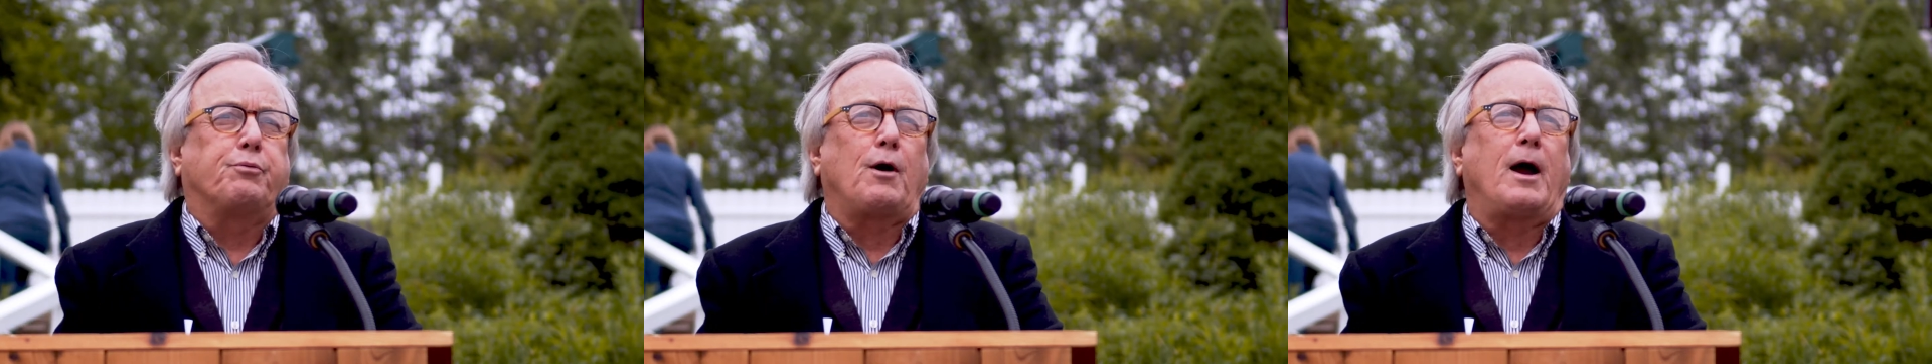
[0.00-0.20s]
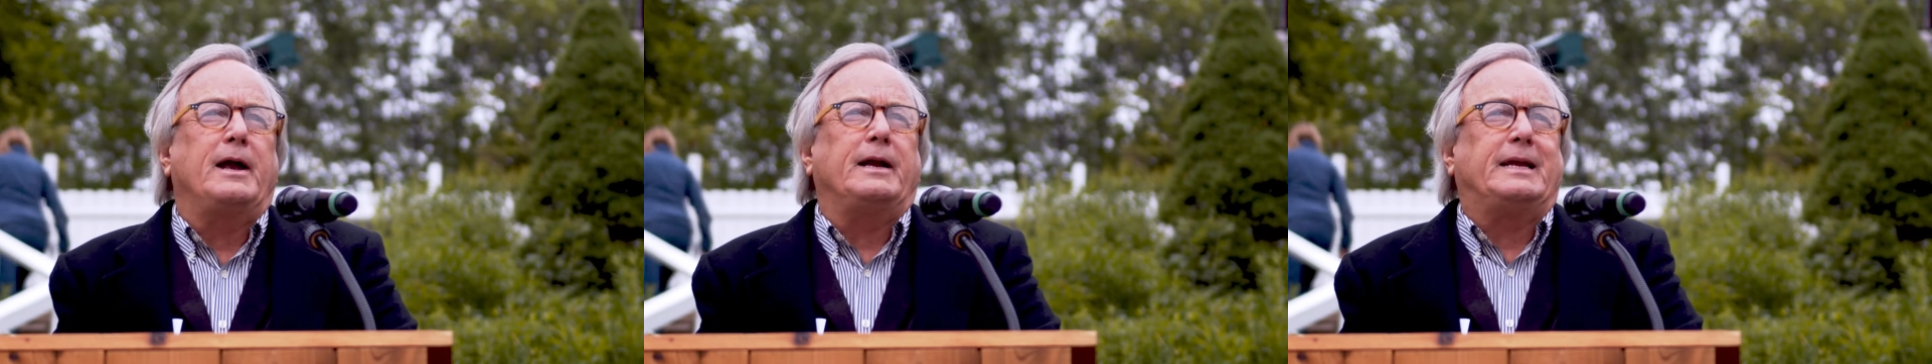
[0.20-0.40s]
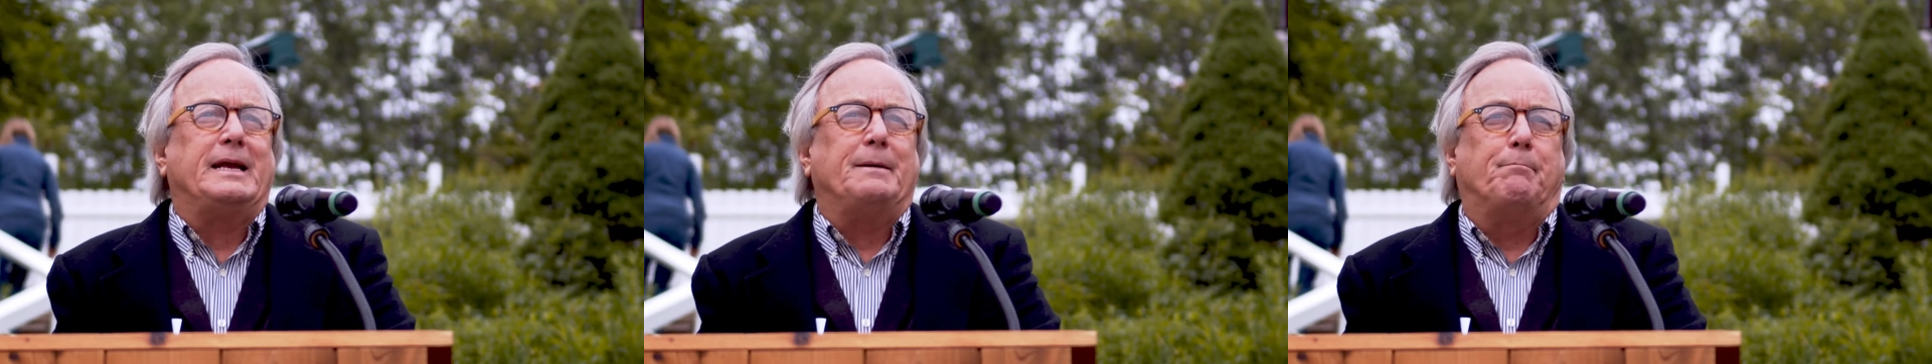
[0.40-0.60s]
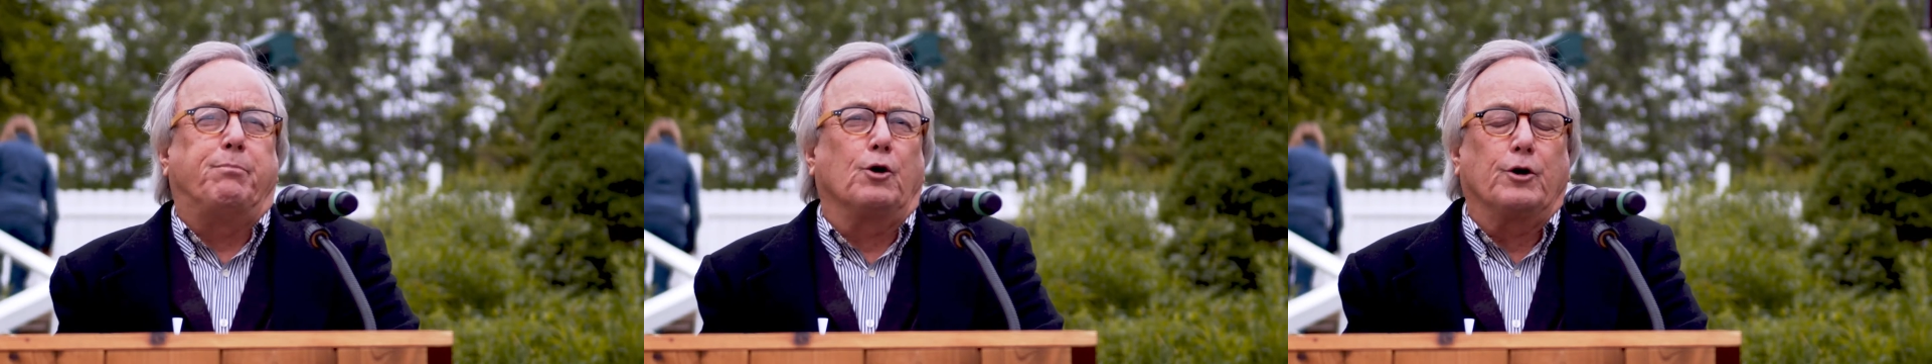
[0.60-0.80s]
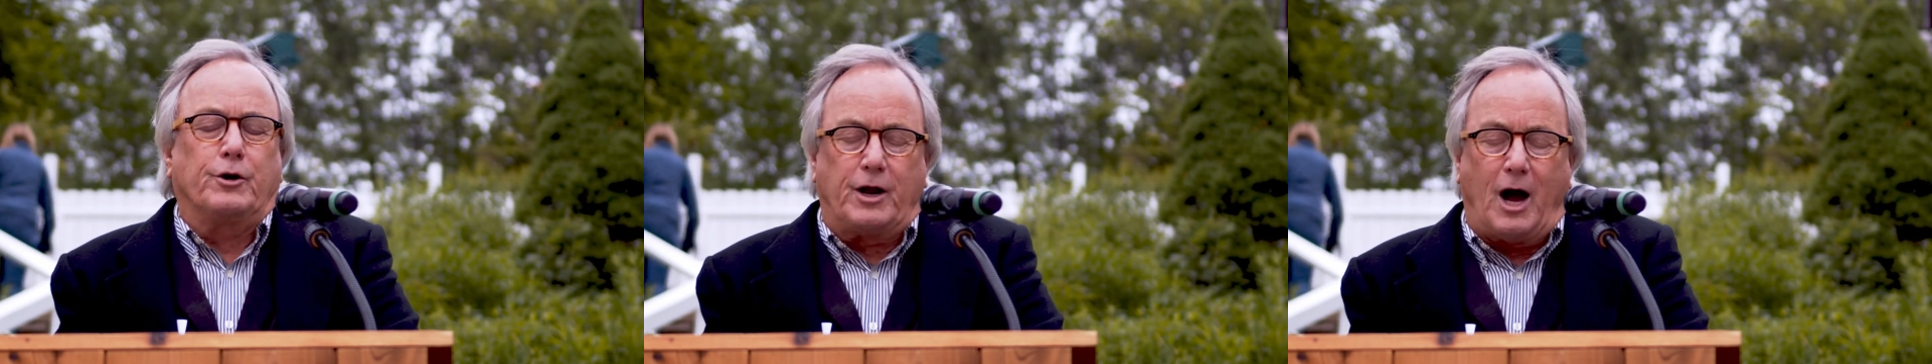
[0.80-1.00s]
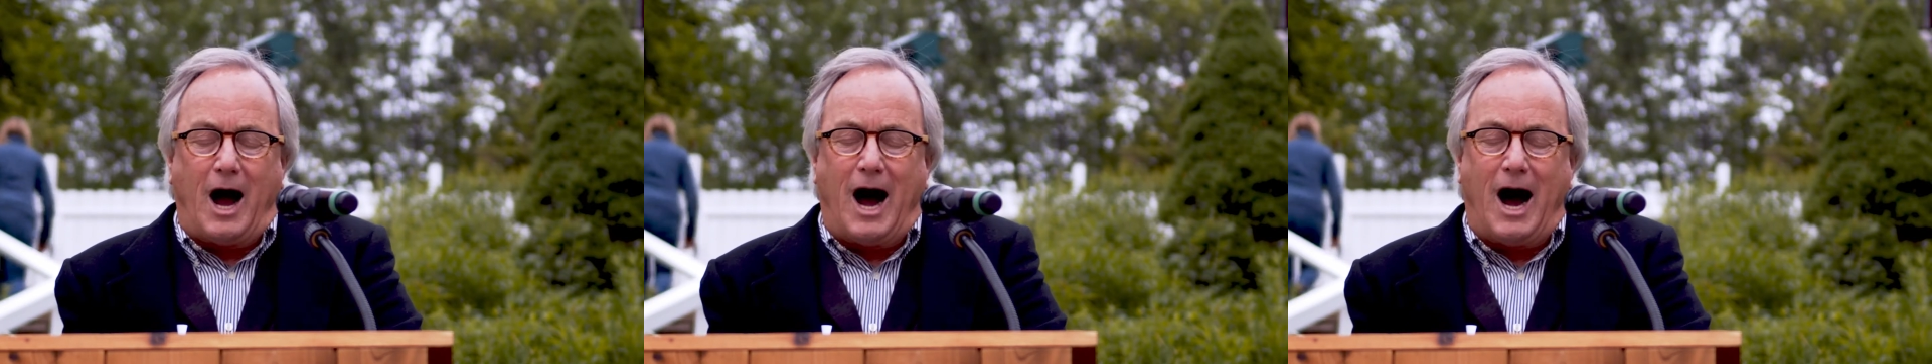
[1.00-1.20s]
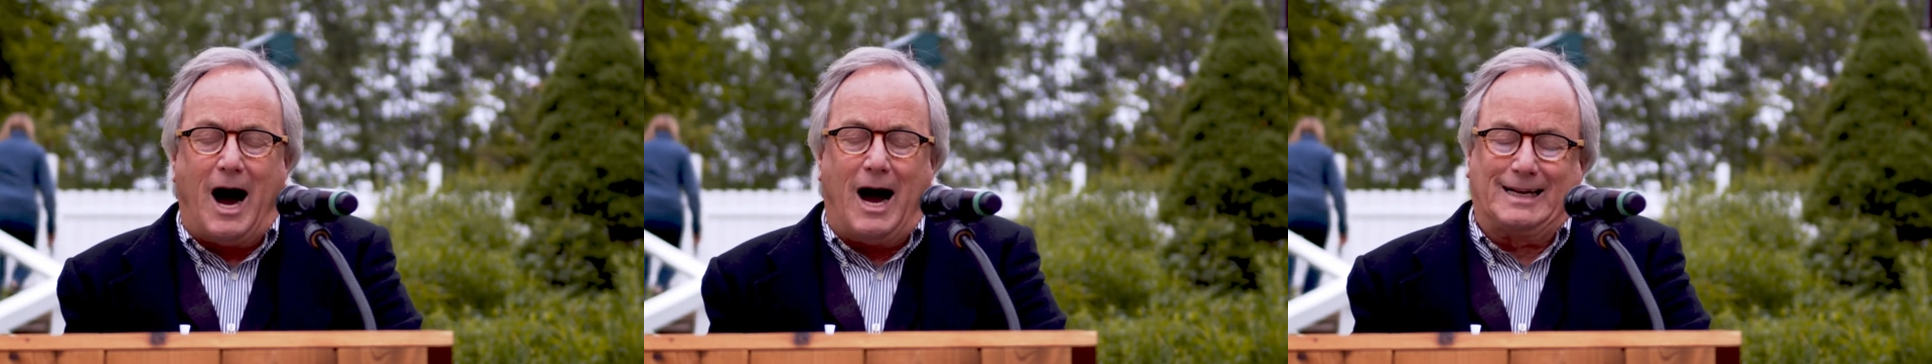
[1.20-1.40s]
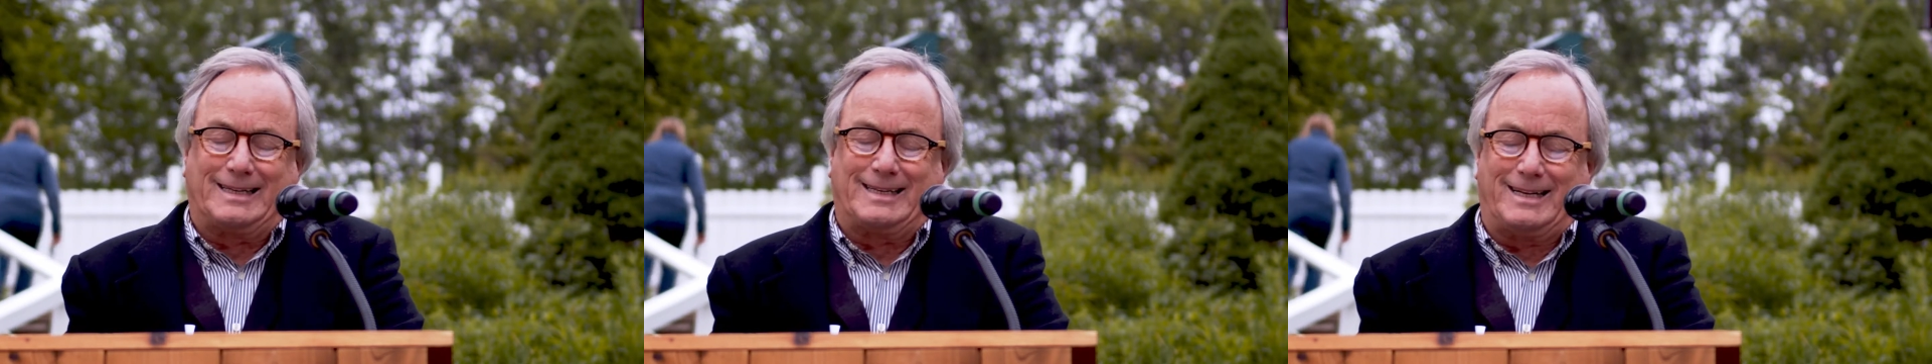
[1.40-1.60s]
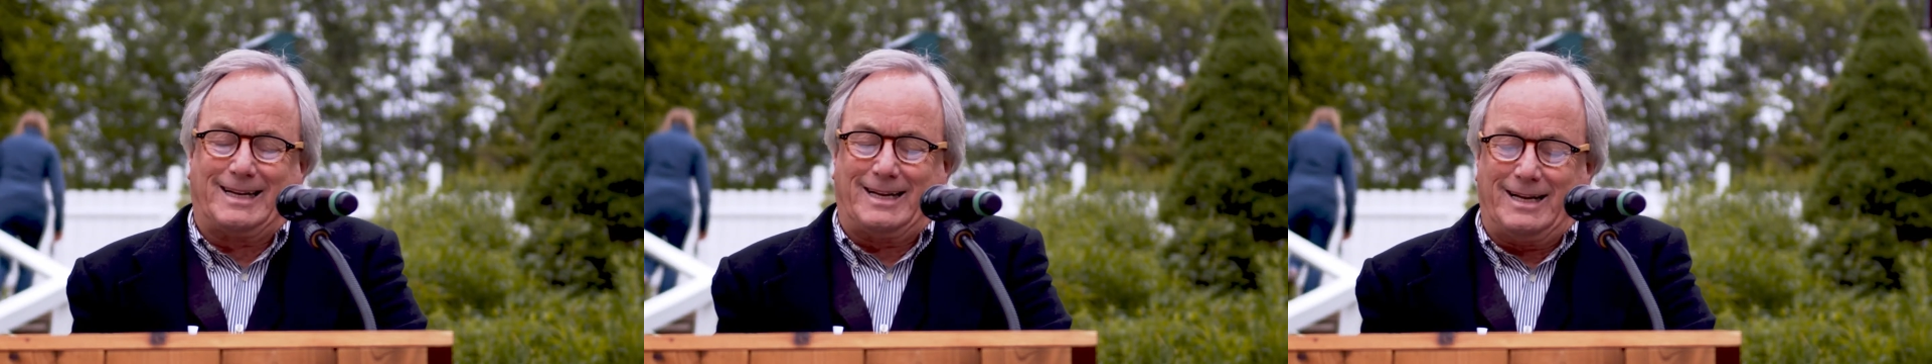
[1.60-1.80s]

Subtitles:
bright, he burned hot.